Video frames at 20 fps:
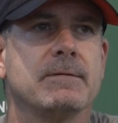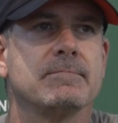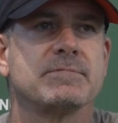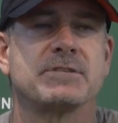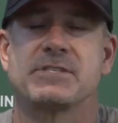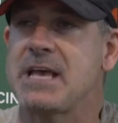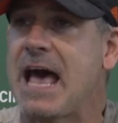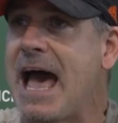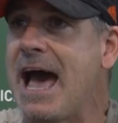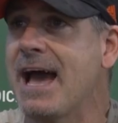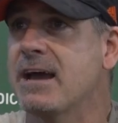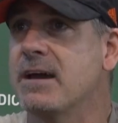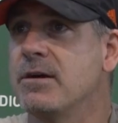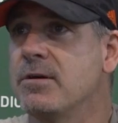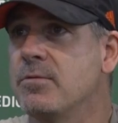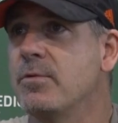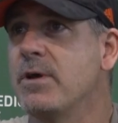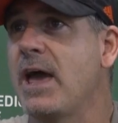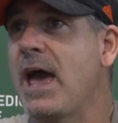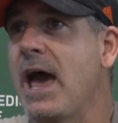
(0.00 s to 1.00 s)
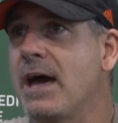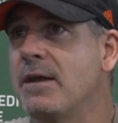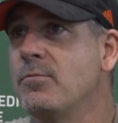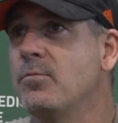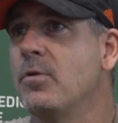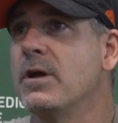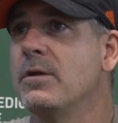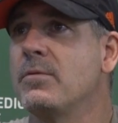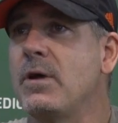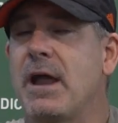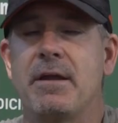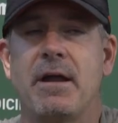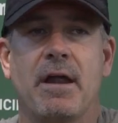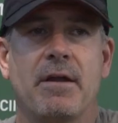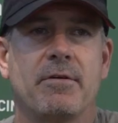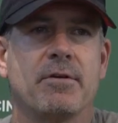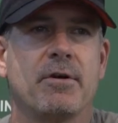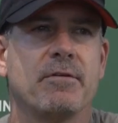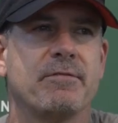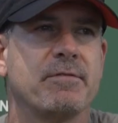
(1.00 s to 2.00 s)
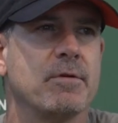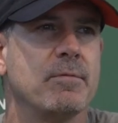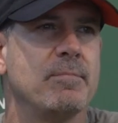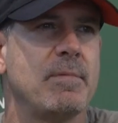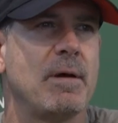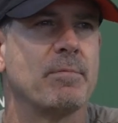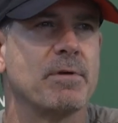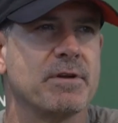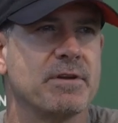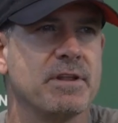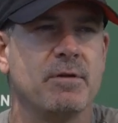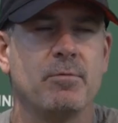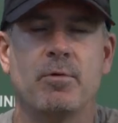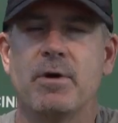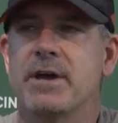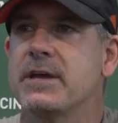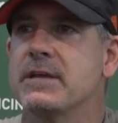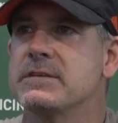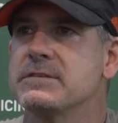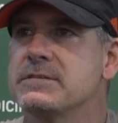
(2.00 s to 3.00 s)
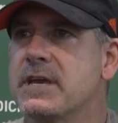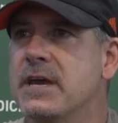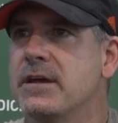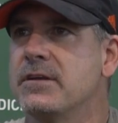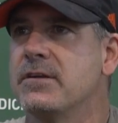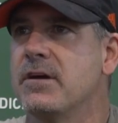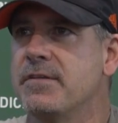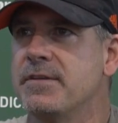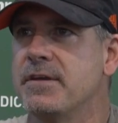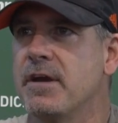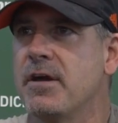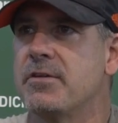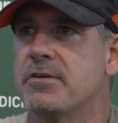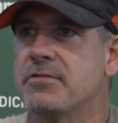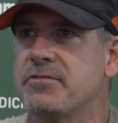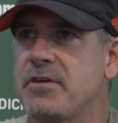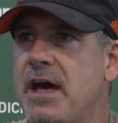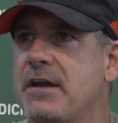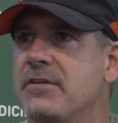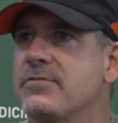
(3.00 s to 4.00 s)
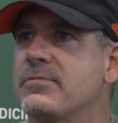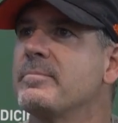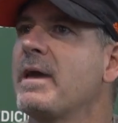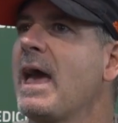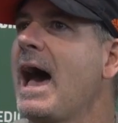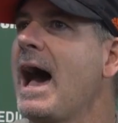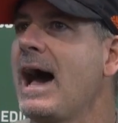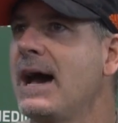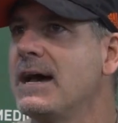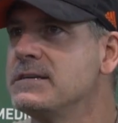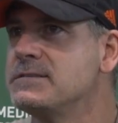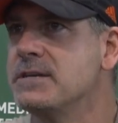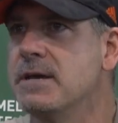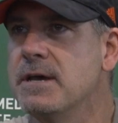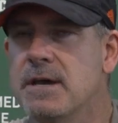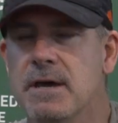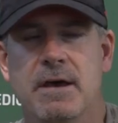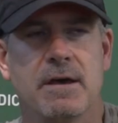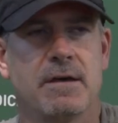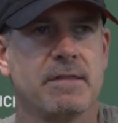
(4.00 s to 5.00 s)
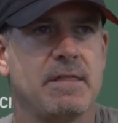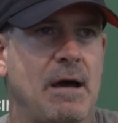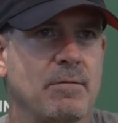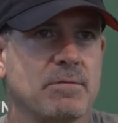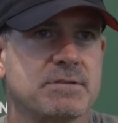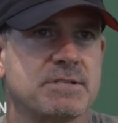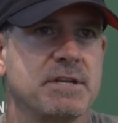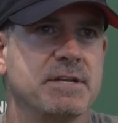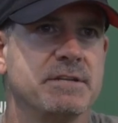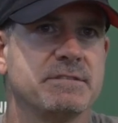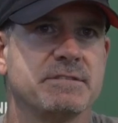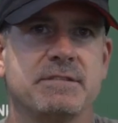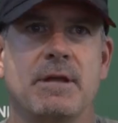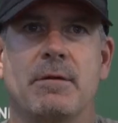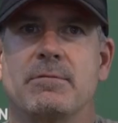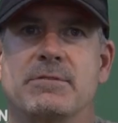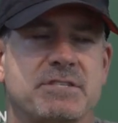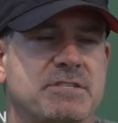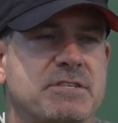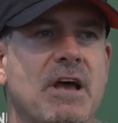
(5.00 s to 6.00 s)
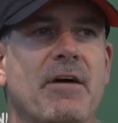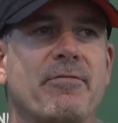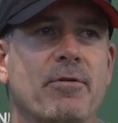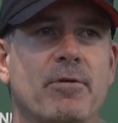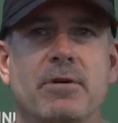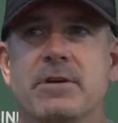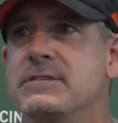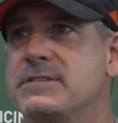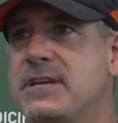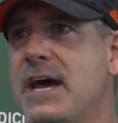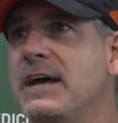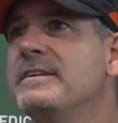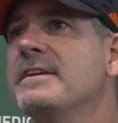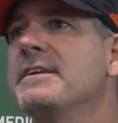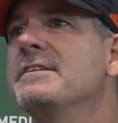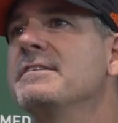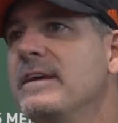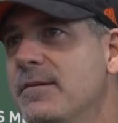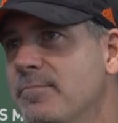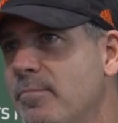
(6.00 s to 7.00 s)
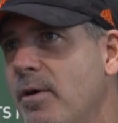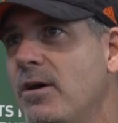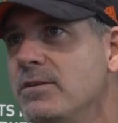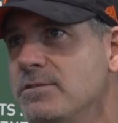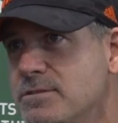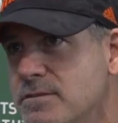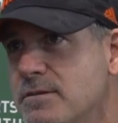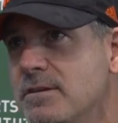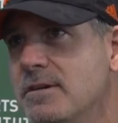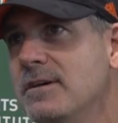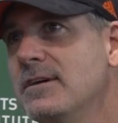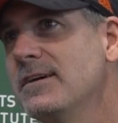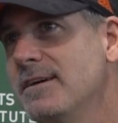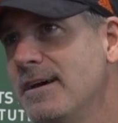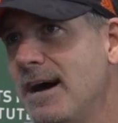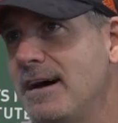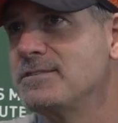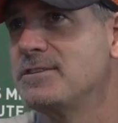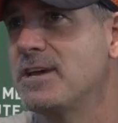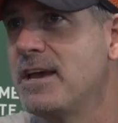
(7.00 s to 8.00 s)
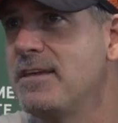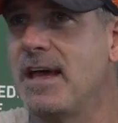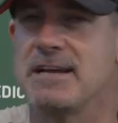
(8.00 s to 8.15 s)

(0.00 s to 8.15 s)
sack. We had one. I don't know if you remember D. Wiggins getting on the other side of some guys. That was there were several intended deep balls. I'll say